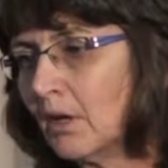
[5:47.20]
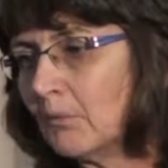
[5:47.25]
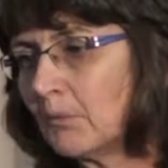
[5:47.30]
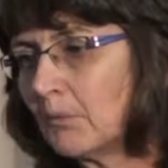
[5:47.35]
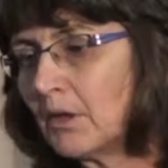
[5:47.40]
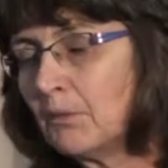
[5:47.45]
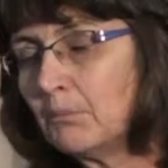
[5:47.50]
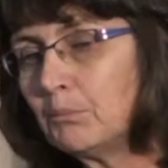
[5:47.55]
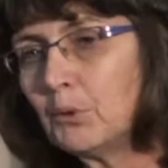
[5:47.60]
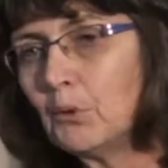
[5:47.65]

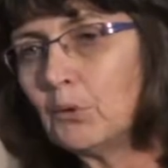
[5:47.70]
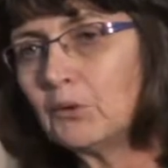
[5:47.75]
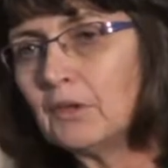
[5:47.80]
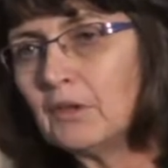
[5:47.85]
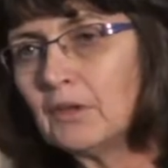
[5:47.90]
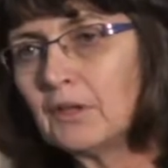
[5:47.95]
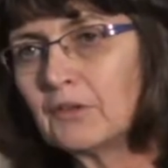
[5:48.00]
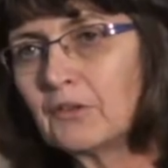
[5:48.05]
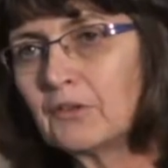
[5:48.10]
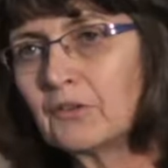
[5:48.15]
But
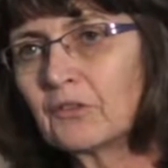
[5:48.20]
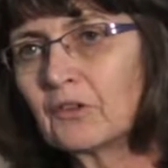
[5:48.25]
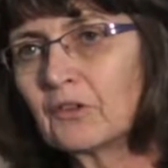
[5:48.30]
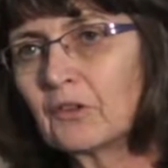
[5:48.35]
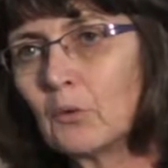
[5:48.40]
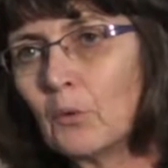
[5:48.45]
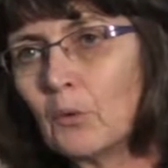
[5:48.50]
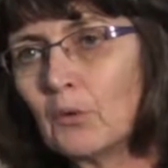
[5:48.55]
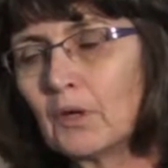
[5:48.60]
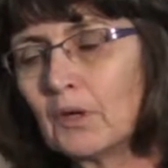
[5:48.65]
importantly, this is
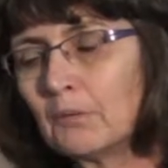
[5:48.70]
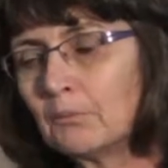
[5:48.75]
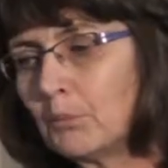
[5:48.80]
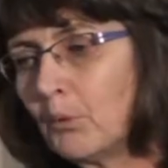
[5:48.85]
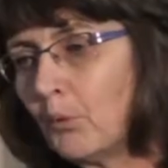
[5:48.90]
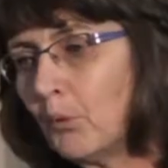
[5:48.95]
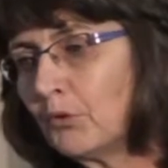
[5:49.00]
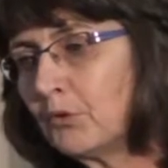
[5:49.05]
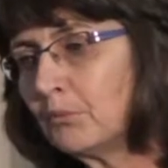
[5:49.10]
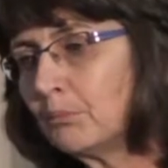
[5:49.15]
an
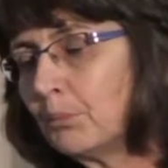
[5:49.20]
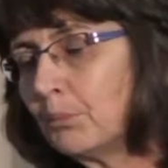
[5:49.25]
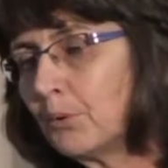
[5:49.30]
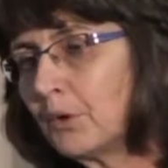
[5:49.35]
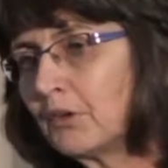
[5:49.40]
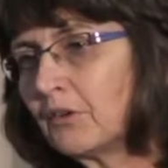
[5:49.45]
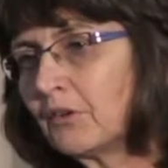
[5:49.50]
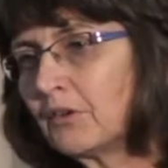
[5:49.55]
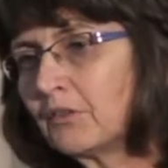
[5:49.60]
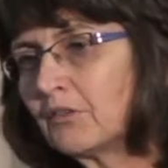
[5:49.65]
important
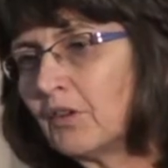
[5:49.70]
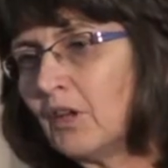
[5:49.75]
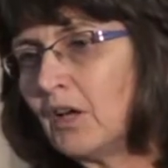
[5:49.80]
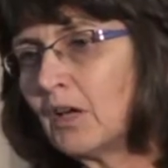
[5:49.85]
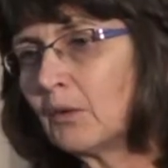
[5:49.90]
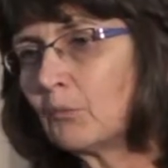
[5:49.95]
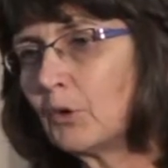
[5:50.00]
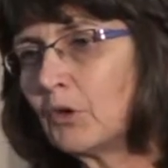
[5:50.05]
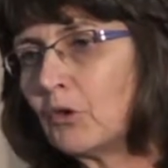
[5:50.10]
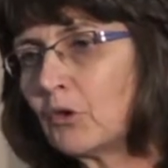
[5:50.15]
point in
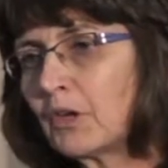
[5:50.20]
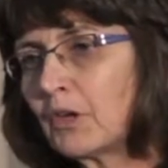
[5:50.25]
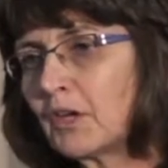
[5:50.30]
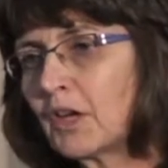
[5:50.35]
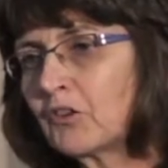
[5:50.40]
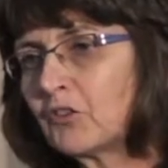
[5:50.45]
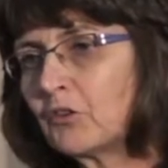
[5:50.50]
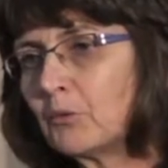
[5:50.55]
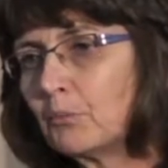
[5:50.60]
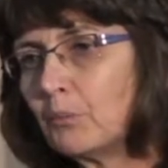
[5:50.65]
time where you can
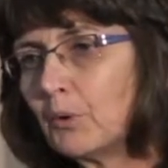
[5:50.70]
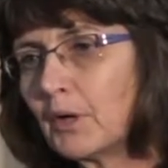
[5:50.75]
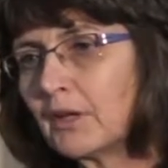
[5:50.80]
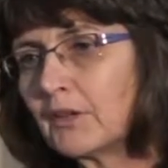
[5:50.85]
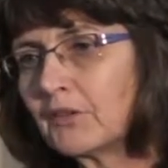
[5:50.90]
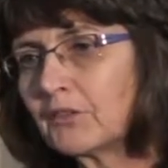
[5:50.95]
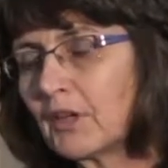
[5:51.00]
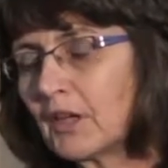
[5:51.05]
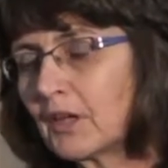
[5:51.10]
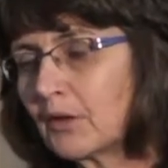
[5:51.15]
actually
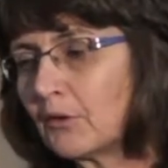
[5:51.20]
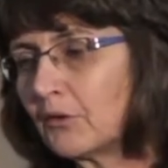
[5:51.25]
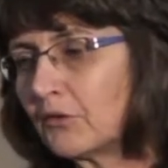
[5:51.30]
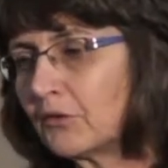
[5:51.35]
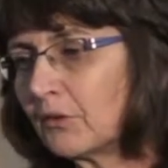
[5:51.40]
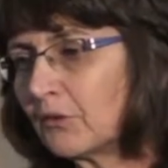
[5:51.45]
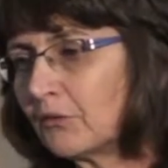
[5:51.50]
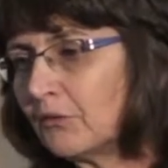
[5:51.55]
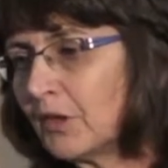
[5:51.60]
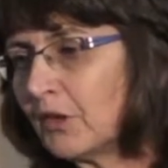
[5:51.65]
break cycles
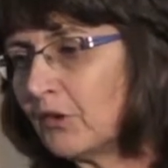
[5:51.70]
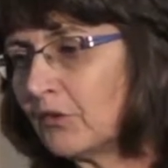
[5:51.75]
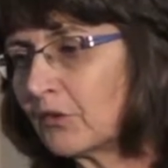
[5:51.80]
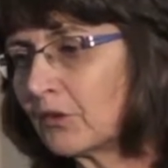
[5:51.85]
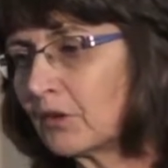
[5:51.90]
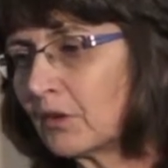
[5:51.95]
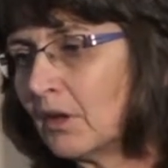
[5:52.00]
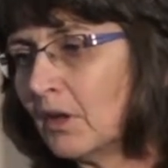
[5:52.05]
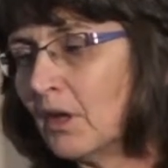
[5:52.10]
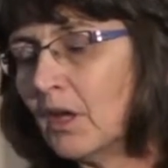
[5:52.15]
in
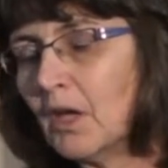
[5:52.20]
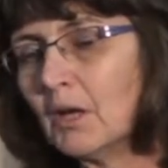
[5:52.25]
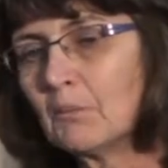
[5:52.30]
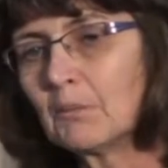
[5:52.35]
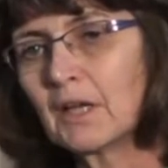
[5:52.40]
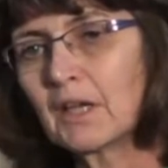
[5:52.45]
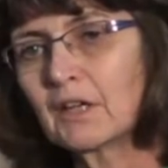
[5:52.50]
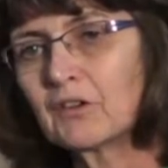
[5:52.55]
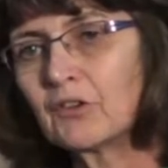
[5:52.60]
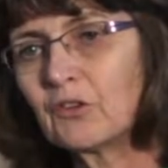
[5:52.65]
infection
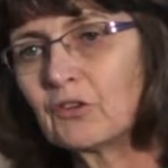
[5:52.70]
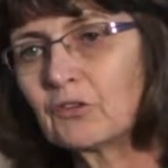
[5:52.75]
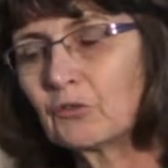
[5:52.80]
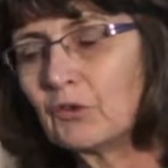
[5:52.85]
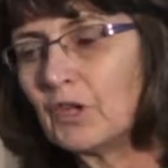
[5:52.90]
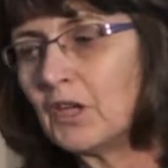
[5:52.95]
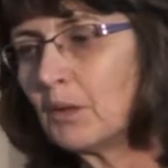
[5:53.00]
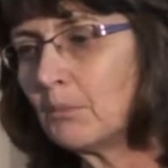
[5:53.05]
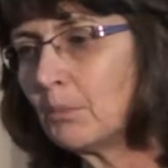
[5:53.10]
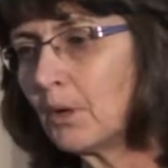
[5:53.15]
by actually
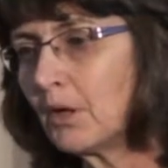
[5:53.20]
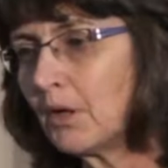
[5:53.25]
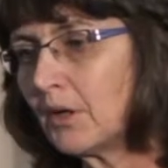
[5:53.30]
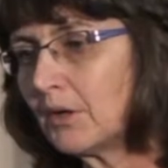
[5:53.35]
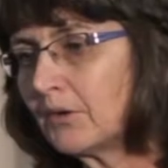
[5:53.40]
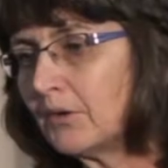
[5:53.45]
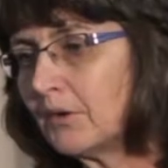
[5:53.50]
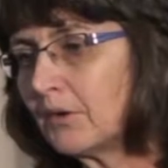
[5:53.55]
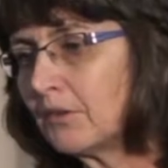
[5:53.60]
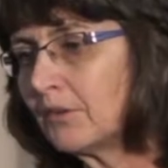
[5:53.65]
screening
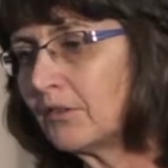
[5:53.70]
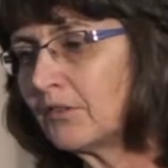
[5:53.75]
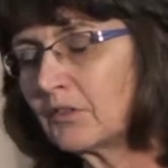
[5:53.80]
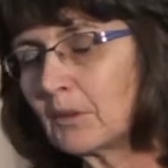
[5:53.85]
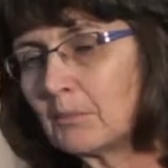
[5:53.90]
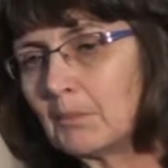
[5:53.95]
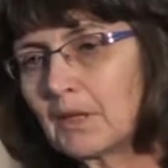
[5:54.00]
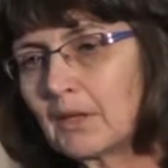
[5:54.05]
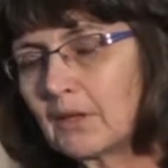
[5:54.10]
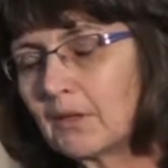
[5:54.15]
partners,
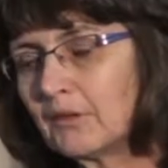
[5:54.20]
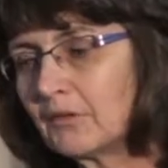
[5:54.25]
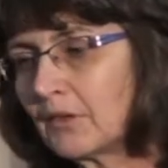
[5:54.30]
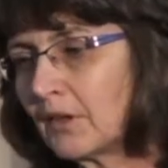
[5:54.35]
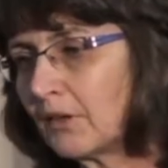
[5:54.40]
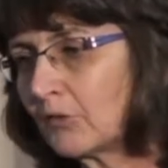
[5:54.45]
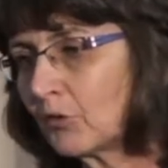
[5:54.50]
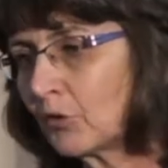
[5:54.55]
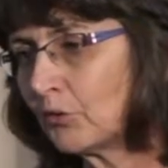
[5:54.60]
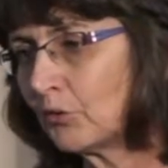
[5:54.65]
siblings,
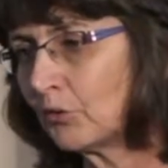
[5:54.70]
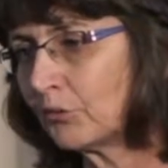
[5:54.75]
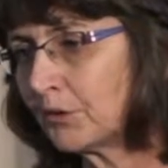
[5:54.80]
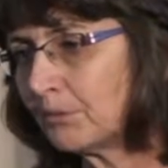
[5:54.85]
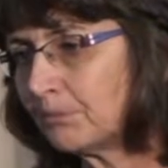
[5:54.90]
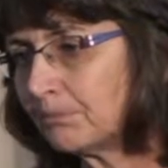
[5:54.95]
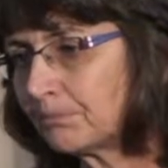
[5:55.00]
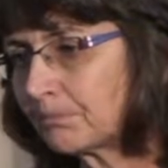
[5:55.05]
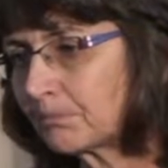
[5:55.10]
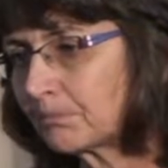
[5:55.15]
and
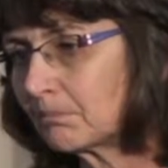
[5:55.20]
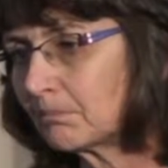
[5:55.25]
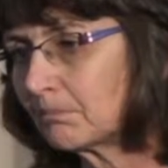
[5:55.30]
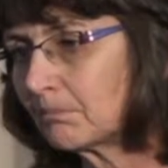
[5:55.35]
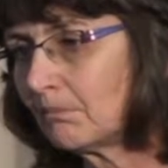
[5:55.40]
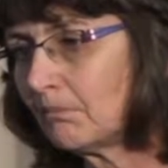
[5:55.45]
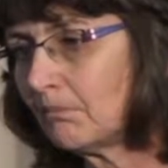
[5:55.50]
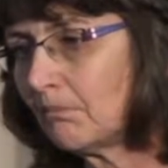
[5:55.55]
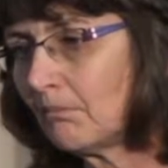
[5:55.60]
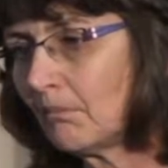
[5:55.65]
children.
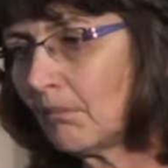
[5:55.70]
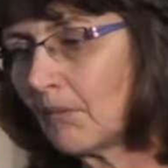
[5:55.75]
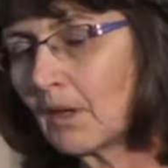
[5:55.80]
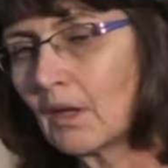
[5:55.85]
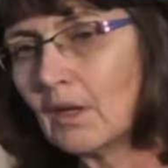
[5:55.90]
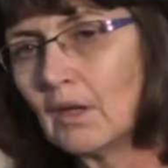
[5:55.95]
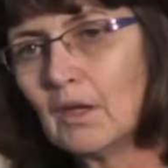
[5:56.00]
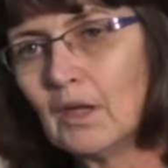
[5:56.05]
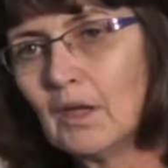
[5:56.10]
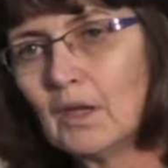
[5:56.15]

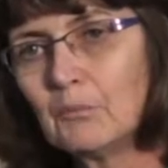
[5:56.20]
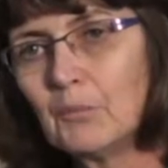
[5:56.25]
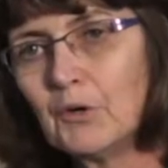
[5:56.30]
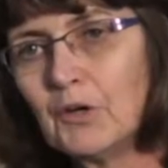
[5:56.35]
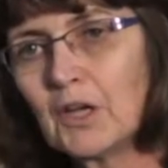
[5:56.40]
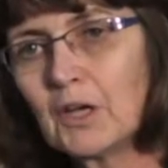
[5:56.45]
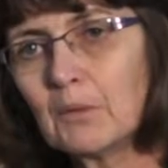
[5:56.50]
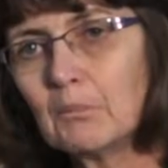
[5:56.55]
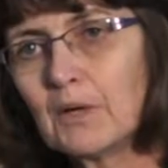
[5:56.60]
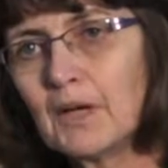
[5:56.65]

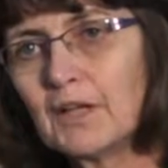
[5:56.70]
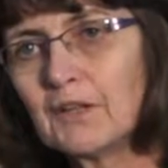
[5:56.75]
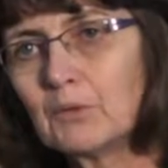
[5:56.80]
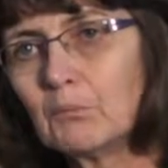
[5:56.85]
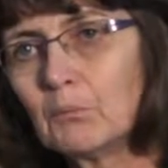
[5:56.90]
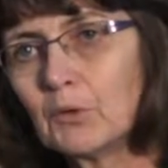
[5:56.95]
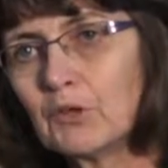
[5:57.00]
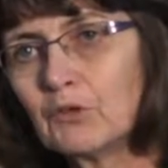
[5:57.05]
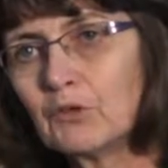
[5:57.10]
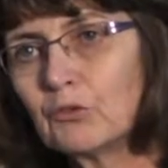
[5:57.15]
Bearing in mind that
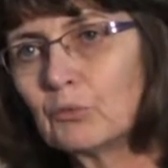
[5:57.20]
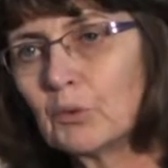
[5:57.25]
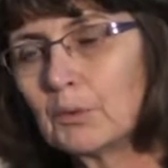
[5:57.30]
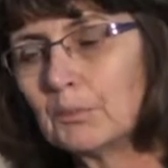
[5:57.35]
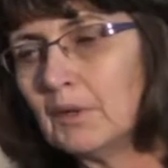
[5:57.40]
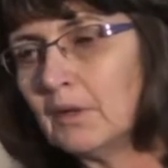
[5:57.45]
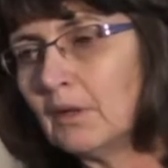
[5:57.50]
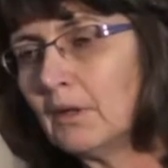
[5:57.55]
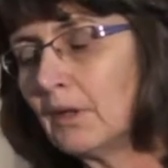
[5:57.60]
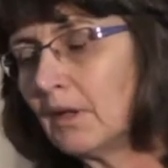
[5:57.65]
most
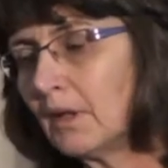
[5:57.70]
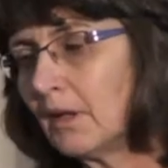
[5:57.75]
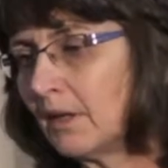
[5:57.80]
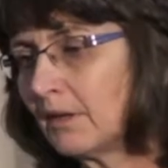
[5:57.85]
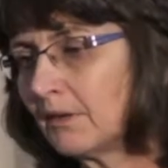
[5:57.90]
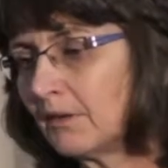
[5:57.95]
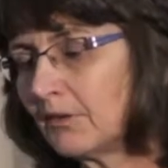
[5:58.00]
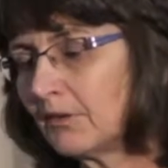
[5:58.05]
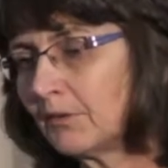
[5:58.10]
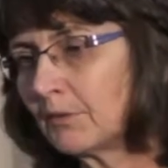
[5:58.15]
women
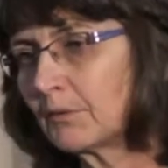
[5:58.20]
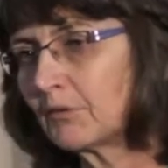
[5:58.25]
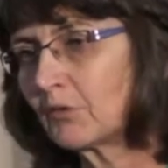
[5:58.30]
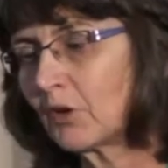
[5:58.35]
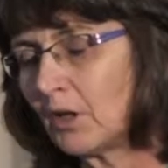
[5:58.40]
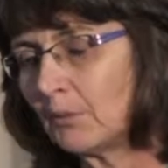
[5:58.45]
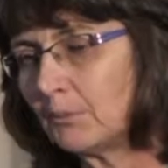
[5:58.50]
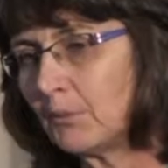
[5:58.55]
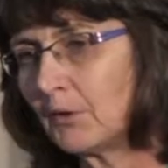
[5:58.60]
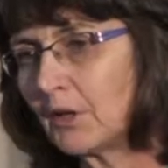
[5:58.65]
at this
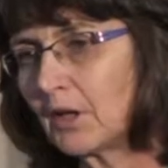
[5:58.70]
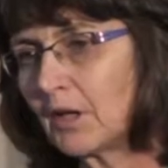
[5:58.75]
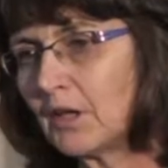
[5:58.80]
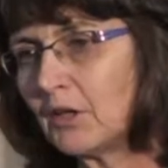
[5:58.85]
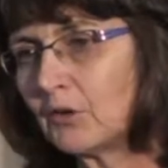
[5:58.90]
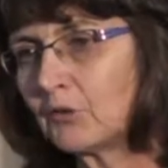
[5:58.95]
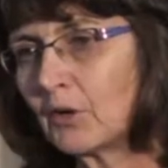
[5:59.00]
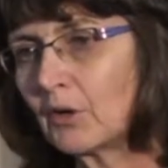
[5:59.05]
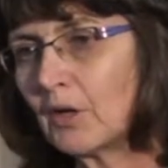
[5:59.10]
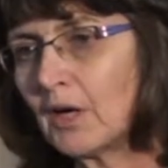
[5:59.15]
childbearing
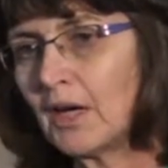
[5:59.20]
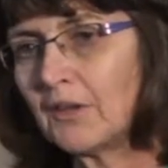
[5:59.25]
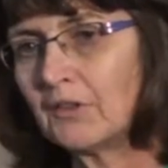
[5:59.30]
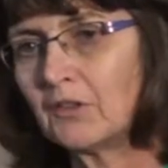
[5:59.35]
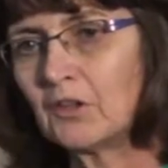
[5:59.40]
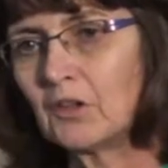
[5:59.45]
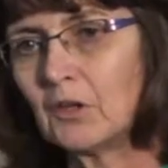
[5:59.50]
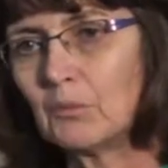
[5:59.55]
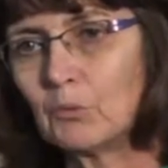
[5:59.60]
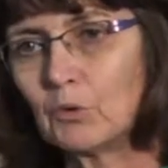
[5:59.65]
age are either
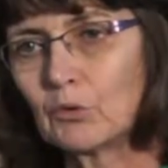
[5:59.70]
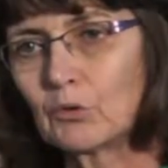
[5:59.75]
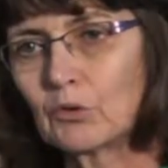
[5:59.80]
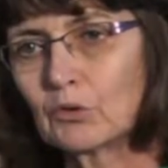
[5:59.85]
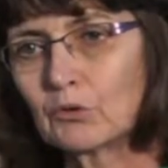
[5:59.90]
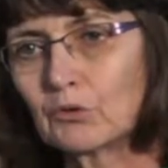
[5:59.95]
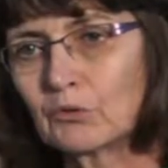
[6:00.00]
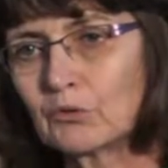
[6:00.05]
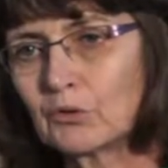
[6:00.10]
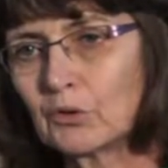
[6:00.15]
in the immune
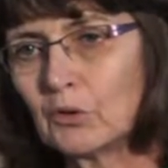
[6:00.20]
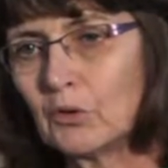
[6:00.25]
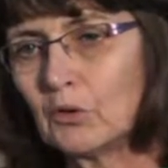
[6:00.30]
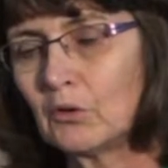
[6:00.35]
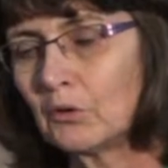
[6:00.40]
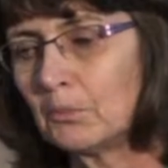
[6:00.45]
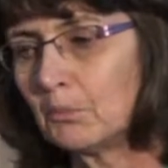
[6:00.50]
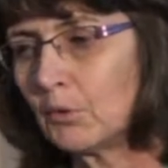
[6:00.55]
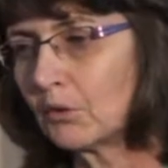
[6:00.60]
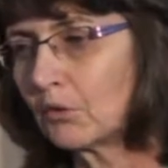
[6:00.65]
control
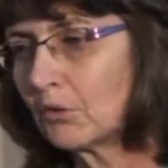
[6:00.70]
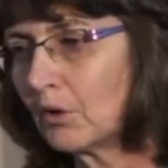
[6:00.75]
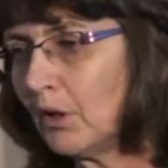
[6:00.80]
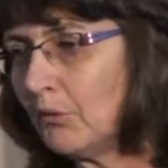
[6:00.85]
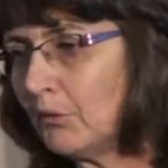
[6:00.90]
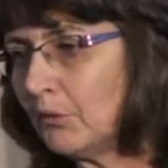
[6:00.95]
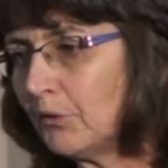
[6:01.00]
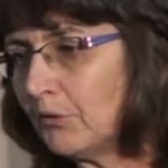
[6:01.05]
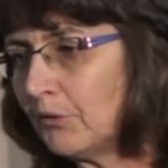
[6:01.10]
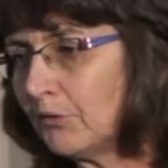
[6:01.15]
or immune
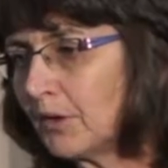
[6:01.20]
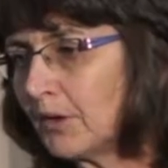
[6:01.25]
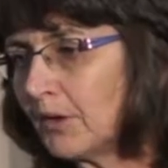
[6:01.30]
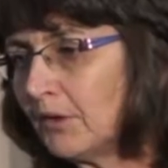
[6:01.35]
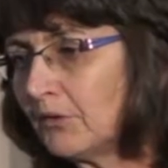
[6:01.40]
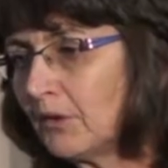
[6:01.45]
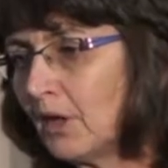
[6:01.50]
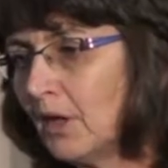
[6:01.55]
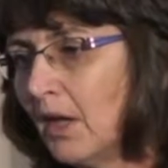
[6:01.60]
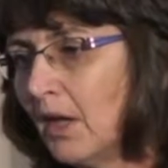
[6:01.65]
tolerant phase,